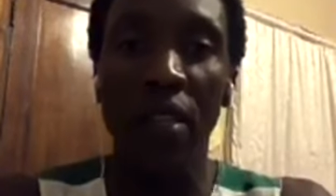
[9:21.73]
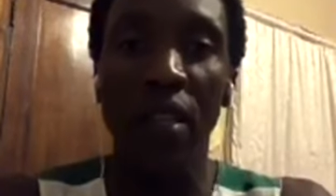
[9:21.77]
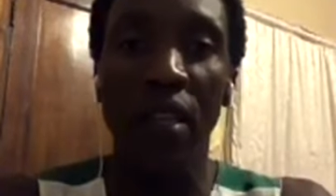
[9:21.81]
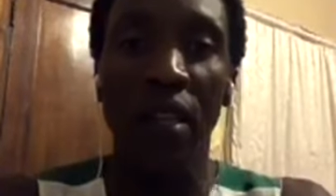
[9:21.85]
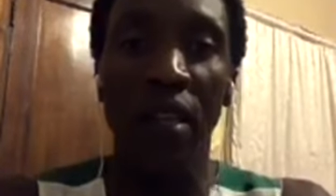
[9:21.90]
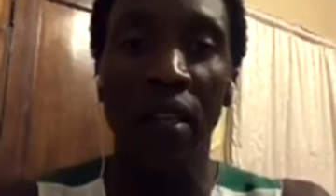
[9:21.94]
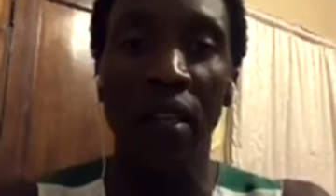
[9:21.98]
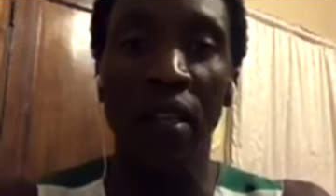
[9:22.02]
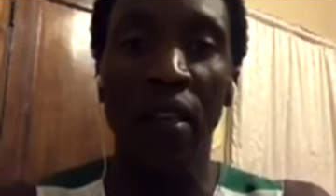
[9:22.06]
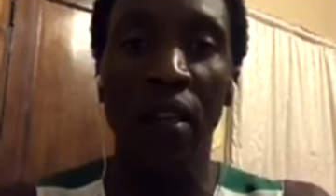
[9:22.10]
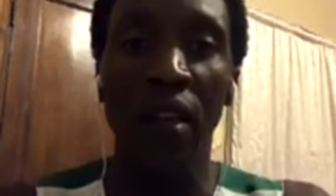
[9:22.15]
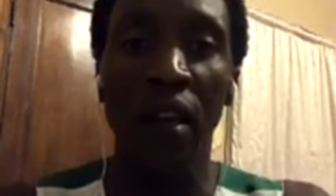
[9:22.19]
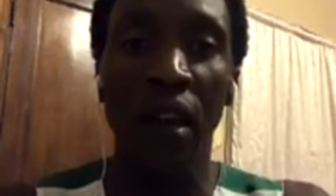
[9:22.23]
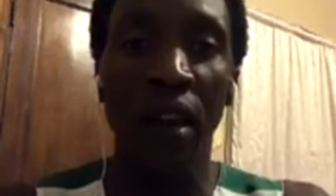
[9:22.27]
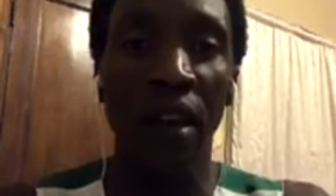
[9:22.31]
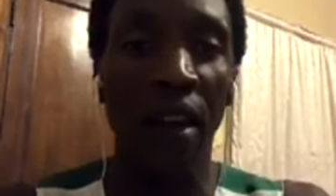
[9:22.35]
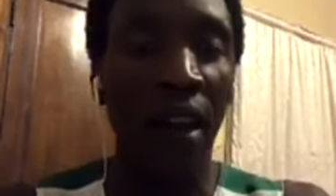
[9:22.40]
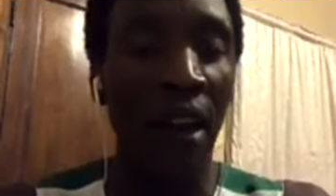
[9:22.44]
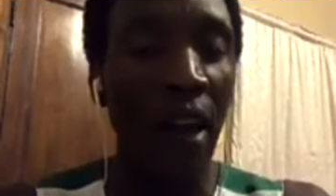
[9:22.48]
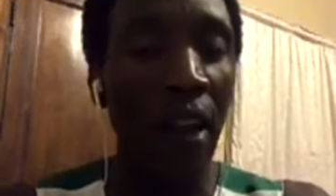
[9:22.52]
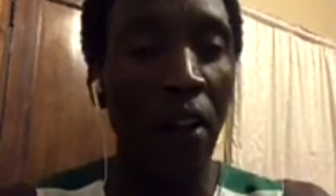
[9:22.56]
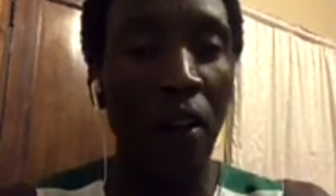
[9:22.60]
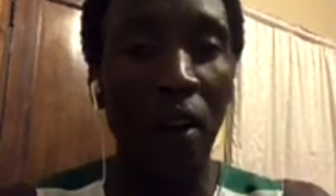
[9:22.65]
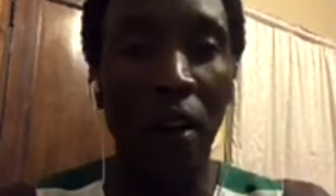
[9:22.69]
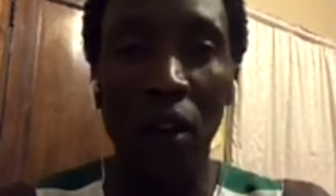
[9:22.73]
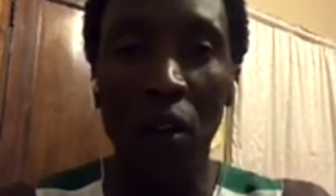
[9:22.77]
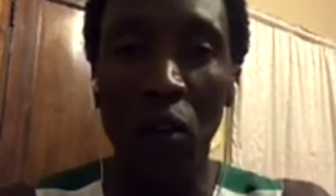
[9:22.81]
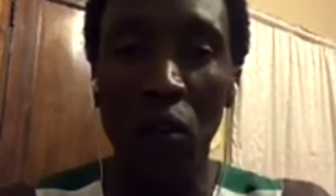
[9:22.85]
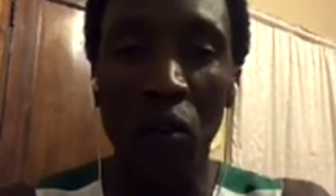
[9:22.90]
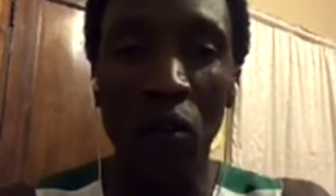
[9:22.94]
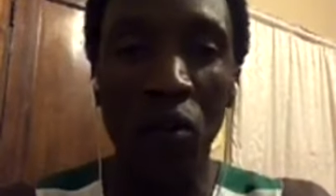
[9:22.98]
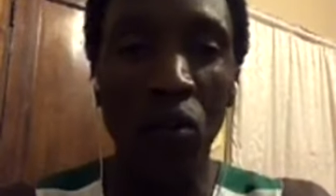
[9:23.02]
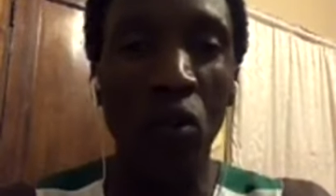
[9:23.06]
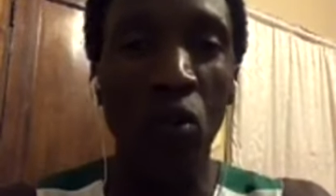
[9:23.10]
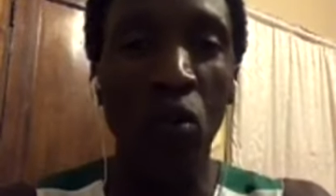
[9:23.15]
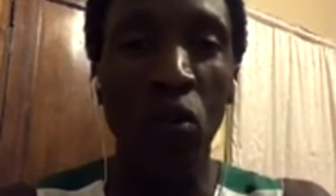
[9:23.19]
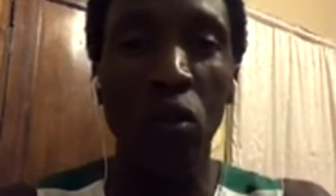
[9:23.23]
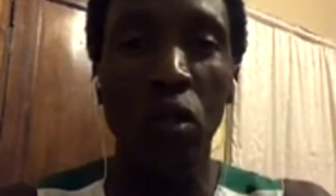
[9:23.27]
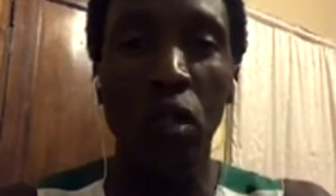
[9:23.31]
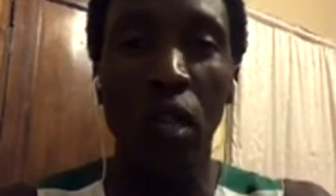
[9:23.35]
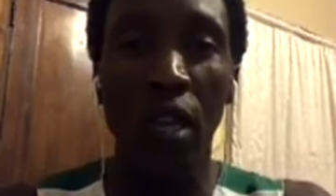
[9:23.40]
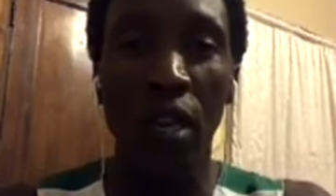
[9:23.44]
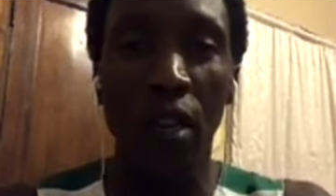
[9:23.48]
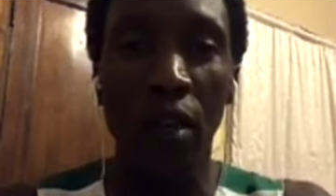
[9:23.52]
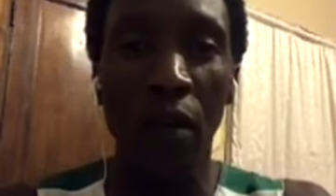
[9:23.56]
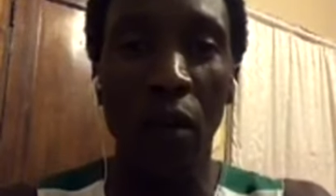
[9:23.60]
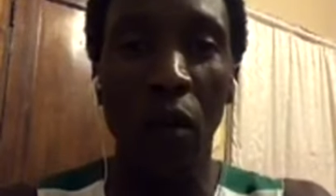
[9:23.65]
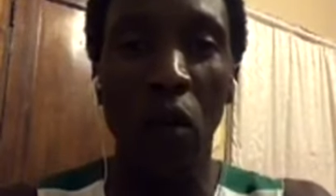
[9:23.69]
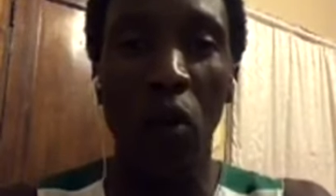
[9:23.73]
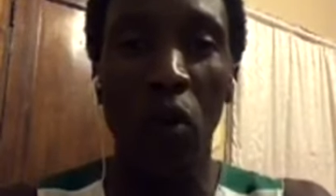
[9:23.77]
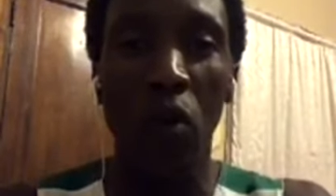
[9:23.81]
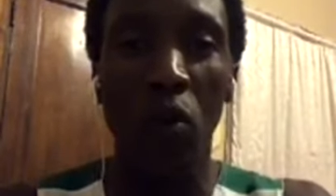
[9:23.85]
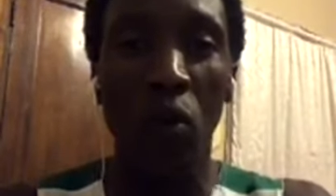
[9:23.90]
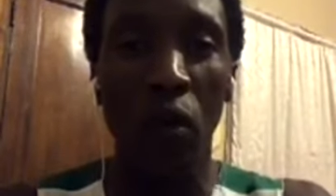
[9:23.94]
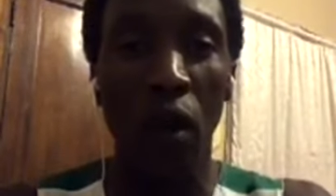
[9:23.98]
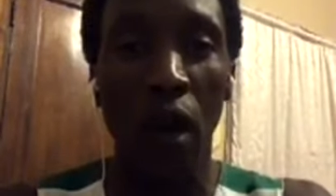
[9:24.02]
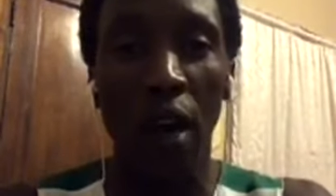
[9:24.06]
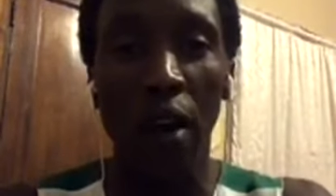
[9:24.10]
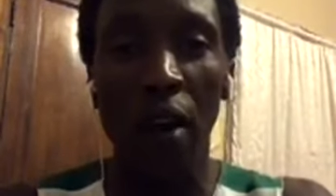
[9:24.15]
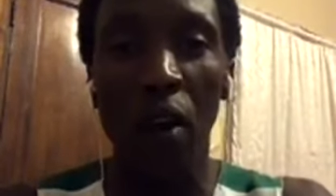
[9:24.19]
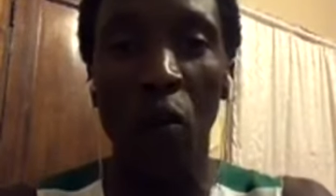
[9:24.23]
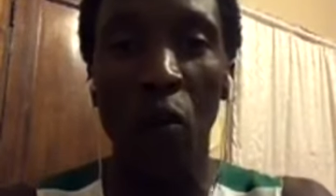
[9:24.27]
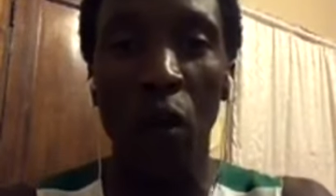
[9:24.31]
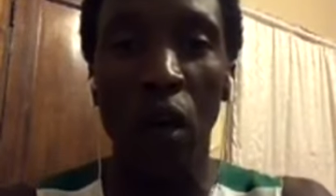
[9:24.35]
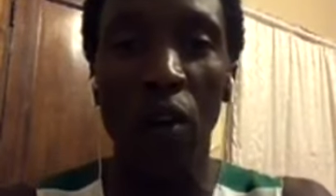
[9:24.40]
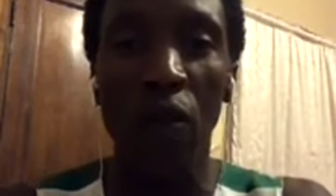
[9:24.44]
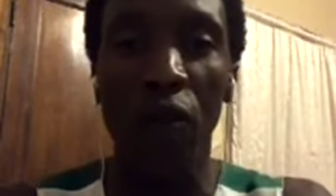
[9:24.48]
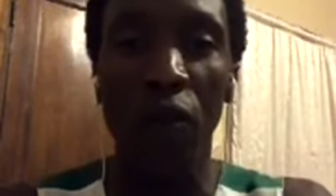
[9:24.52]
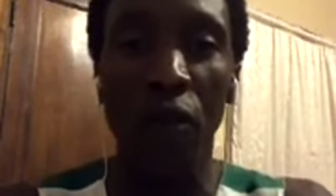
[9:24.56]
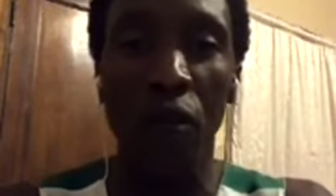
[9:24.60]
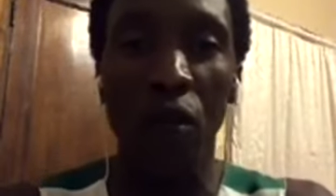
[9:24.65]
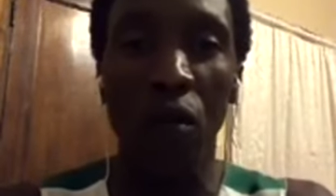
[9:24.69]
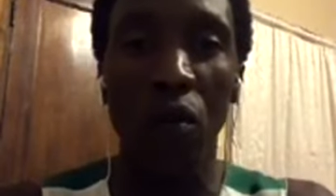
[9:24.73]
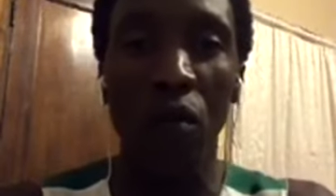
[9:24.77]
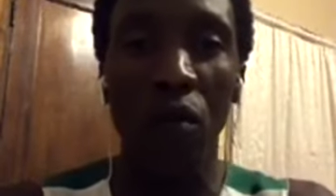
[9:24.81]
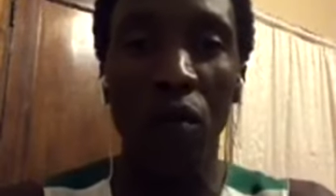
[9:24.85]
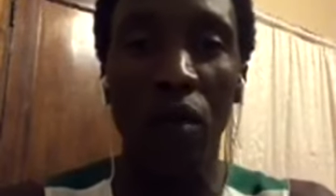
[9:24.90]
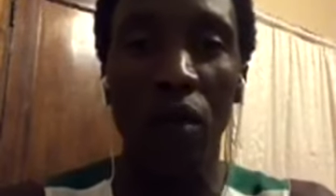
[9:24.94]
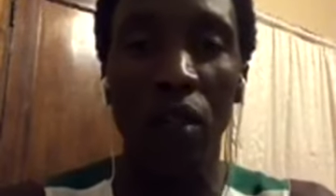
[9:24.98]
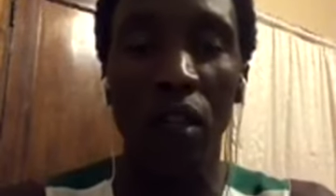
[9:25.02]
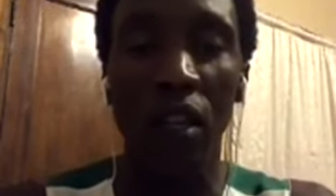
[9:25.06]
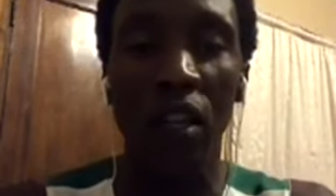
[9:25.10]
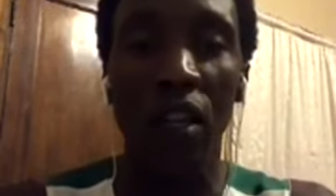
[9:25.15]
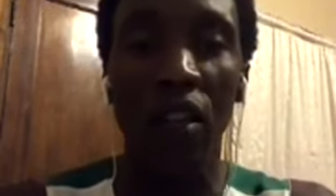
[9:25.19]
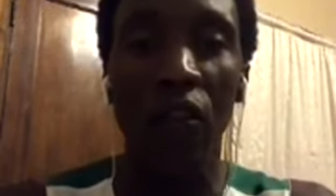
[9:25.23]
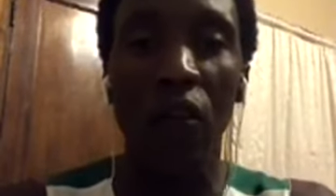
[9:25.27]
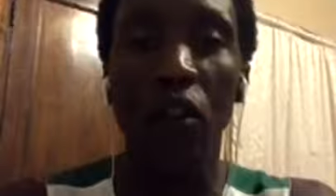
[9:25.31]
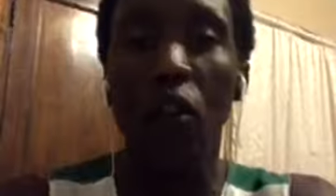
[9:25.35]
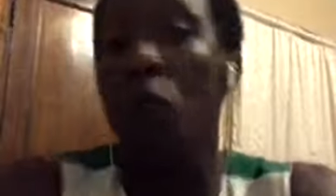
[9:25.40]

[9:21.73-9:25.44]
And I cannot choose anymore to run away from the gift.